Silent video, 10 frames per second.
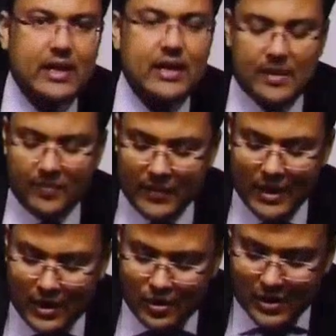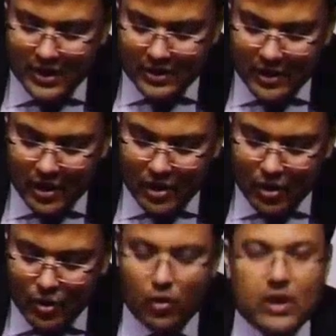head. So it is
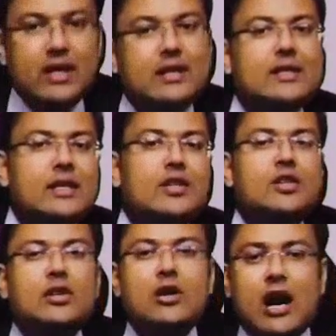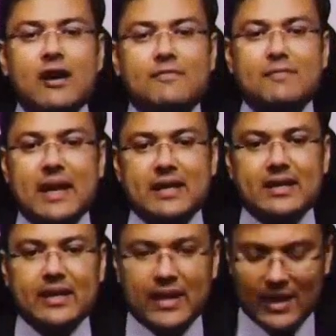local resection of
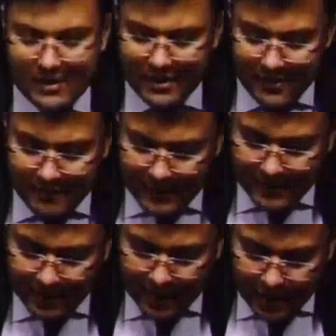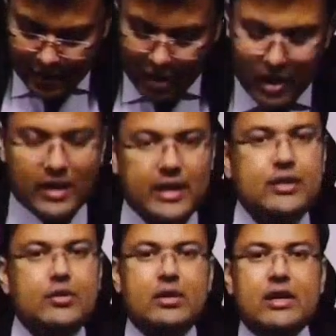pancreatic head with
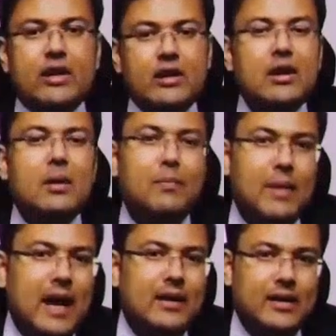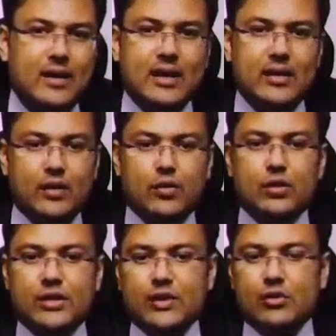longitudinal
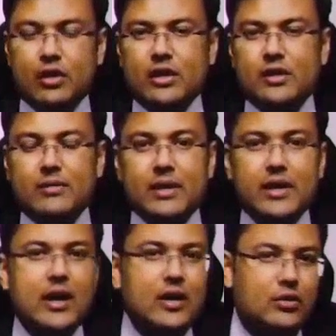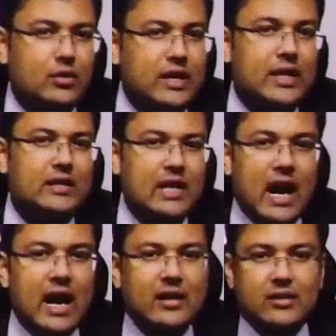pancreaticojejunostomy. So these
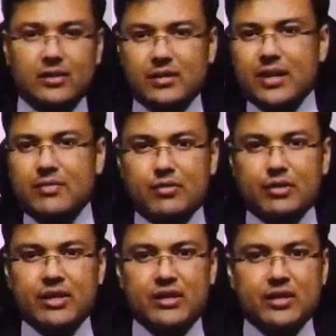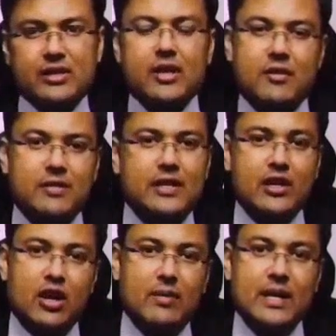are the three procedures which are
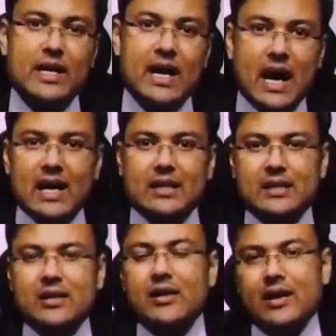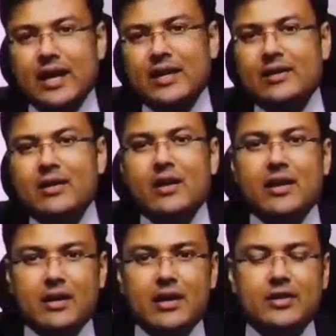commonly asked in
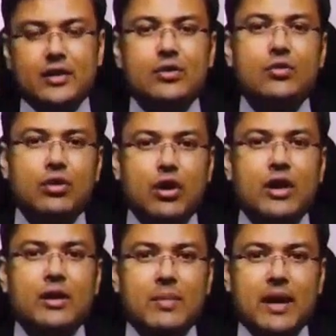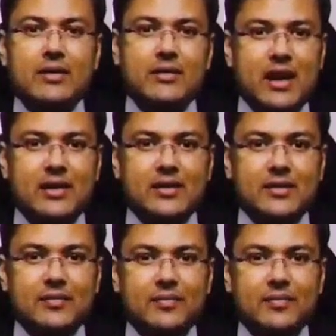relation to chronic pancreatitis.